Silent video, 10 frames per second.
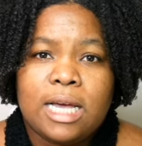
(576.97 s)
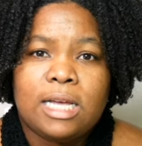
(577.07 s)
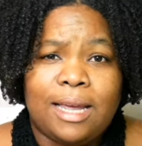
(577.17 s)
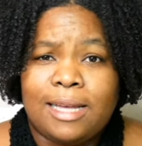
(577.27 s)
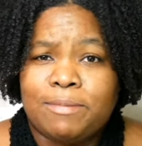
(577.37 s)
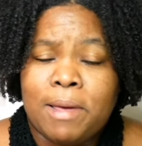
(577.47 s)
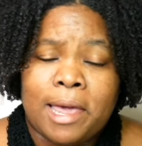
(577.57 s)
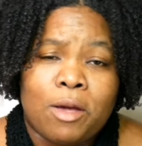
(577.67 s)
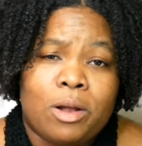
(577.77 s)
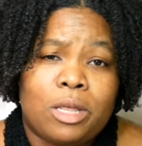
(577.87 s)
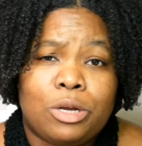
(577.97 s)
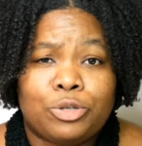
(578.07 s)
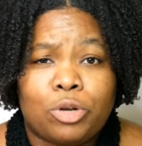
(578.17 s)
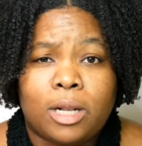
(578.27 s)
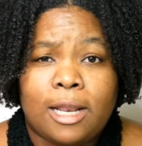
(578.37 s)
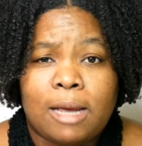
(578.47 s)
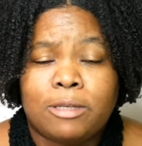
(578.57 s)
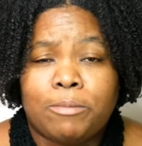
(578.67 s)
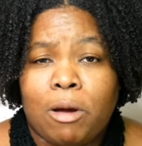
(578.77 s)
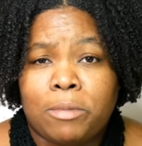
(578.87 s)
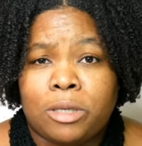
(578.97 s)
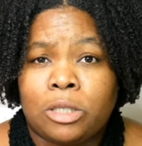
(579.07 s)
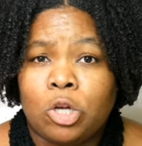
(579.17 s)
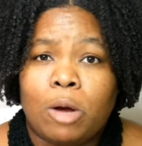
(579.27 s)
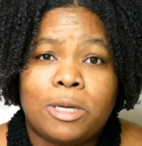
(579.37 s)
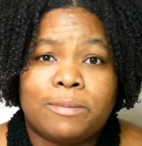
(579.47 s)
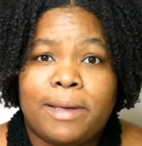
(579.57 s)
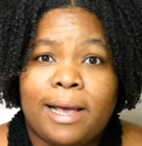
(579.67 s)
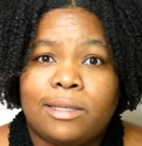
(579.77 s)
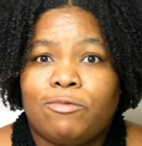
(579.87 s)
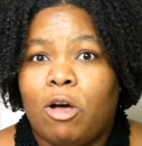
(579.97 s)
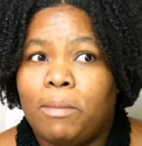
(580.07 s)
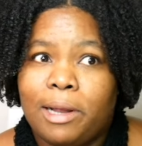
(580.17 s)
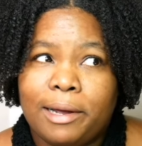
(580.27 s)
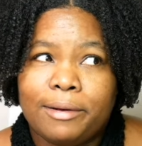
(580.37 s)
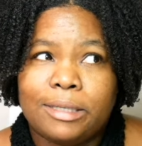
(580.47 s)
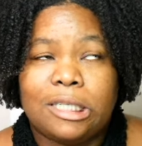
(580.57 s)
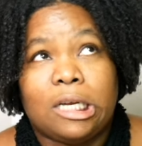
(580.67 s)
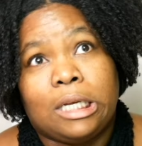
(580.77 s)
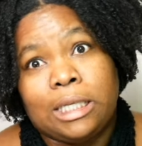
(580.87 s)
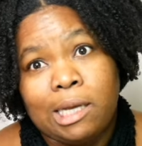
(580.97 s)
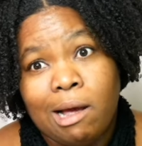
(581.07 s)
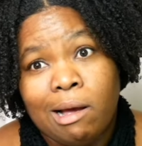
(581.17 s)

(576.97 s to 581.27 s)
He is making all the usual claims and promises he always makes. Formula ain't gonna change.